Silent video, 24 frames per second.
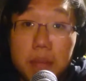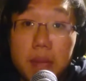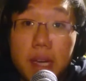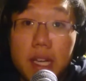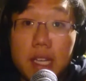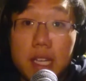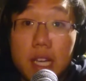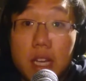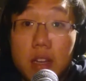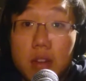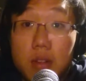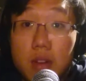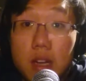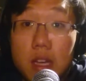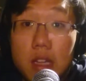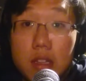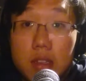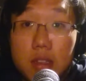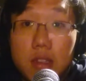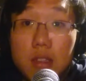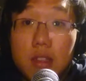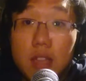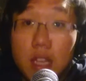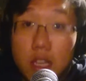by
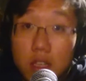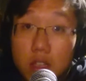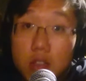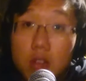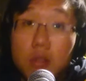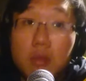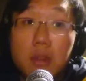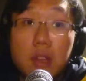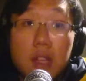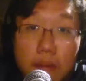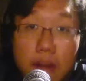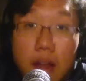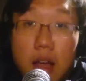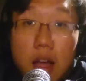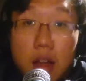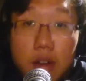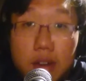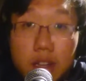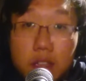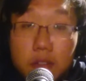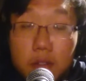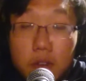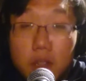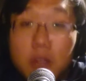Ganarath, thank you,
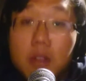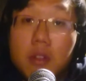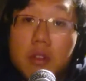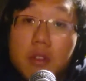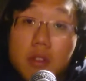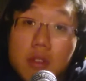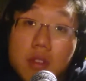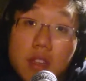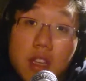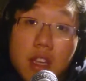are as follows.